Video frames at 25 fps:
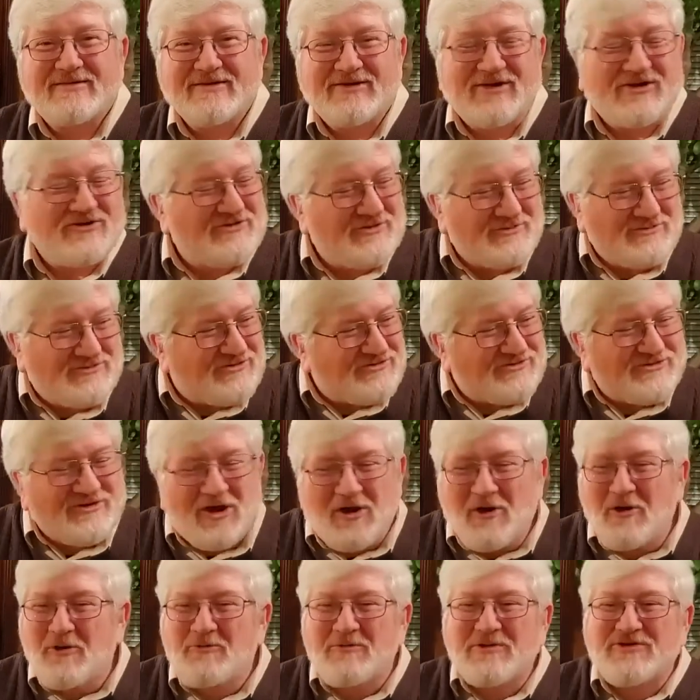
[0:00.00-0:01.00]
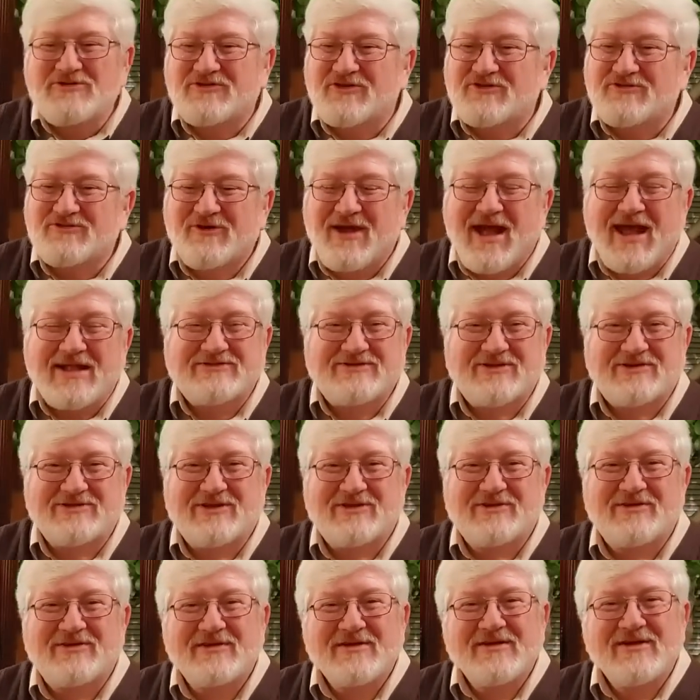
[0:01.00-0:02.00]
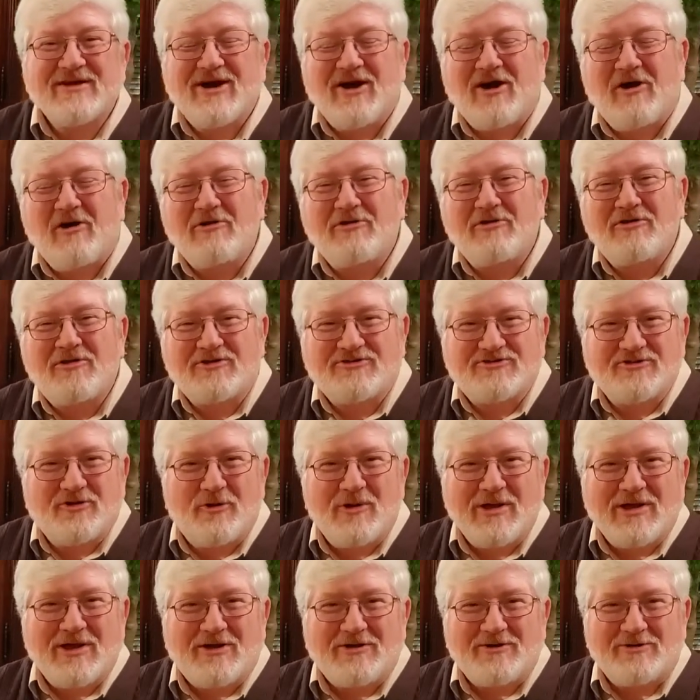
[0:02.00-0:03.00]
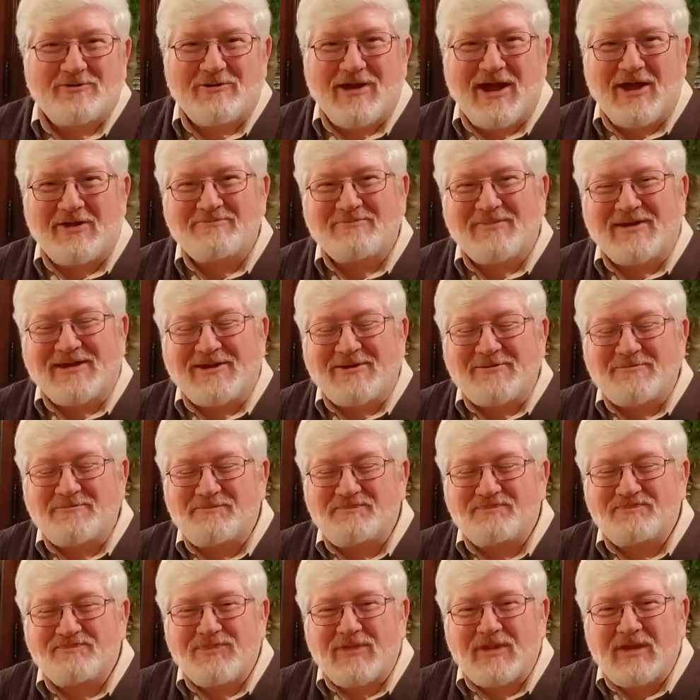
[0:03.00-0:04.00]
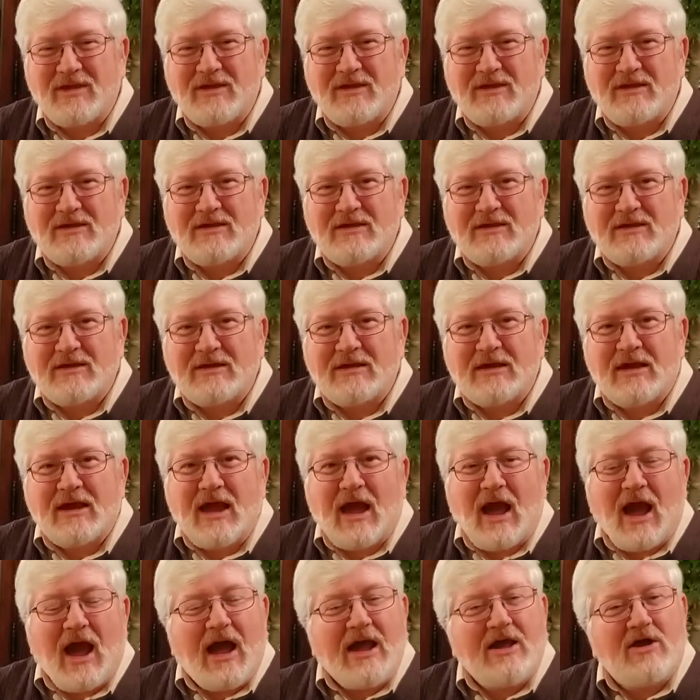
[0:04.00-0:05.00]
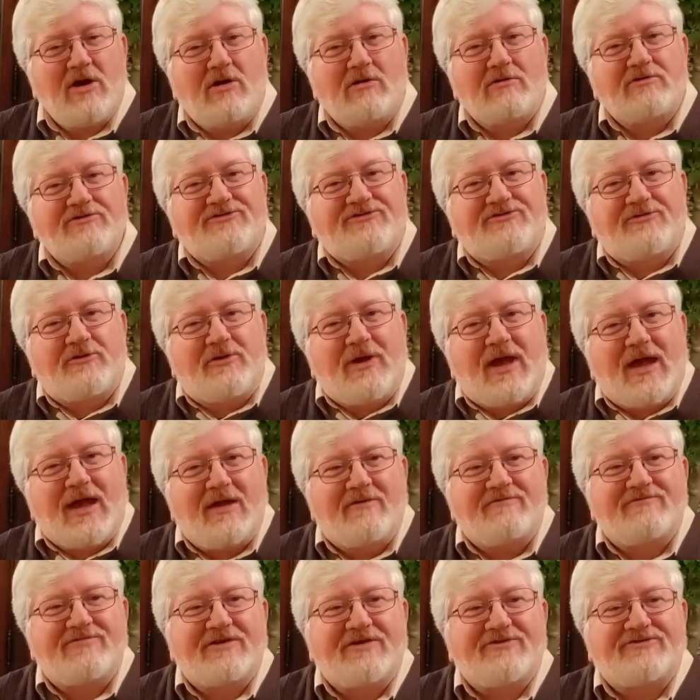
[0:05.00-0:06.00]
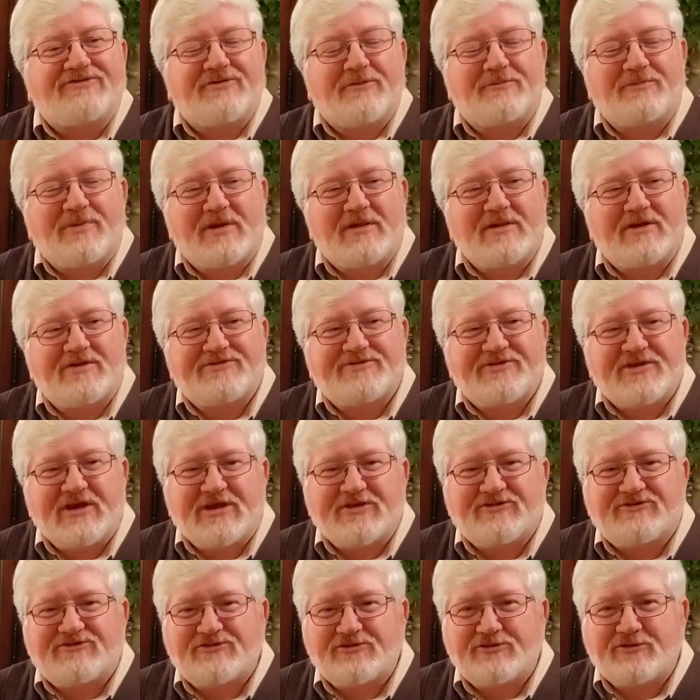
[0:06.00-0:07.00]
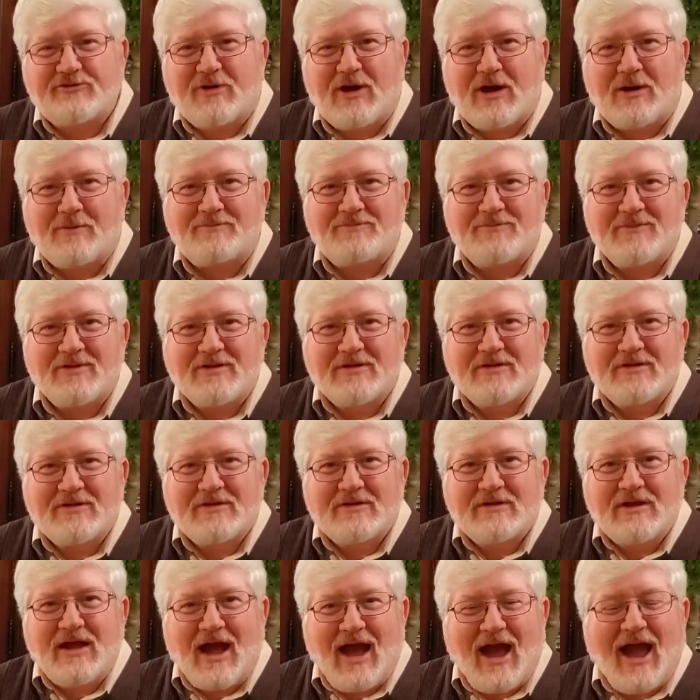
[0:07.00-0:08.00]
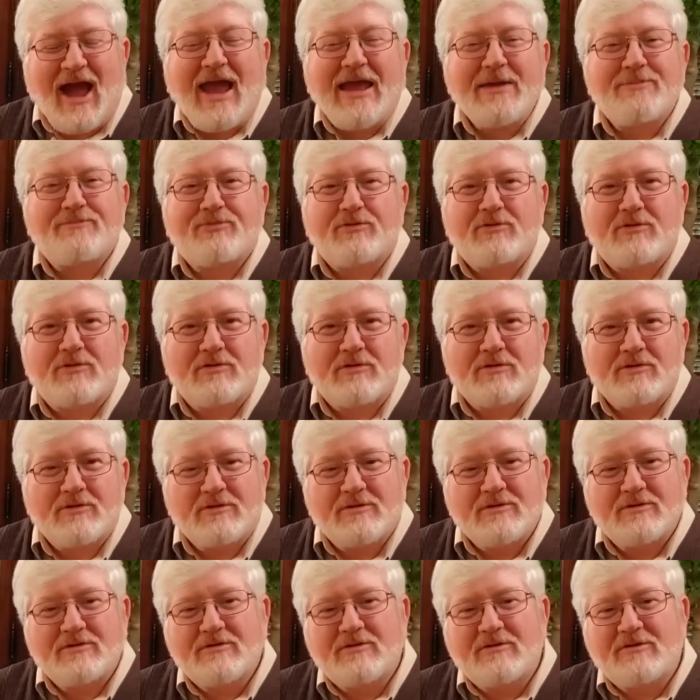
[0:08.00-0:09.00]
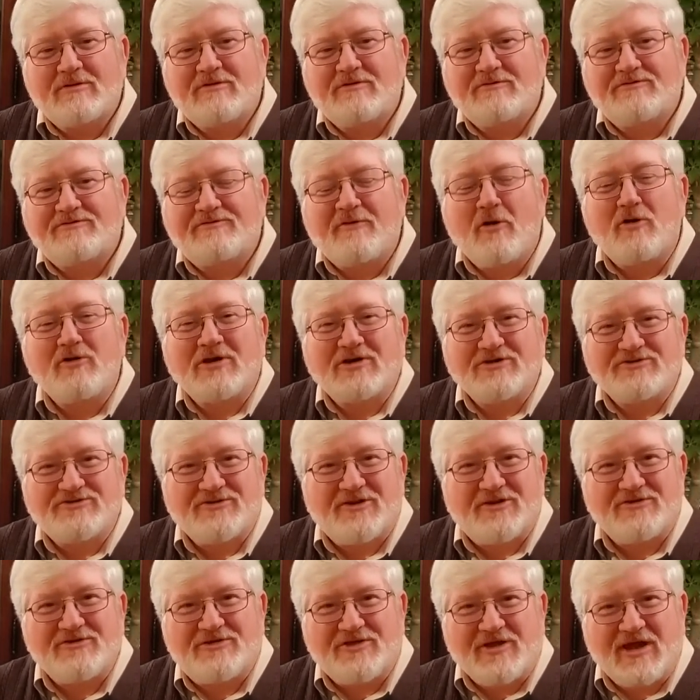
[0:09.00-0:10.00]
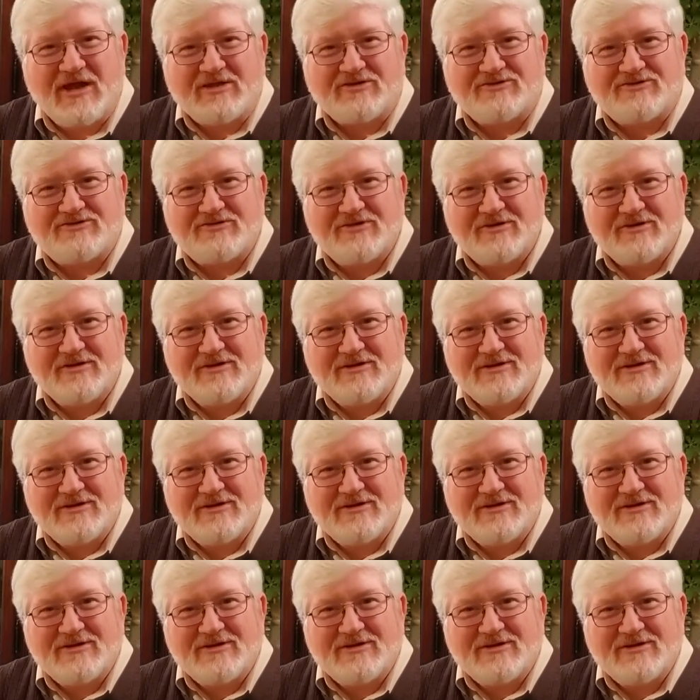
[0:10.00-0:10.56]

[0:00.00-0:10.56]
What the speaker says: Because I'm just always attracted to all that's going on around me. I also have this ability to hyper-focus on things.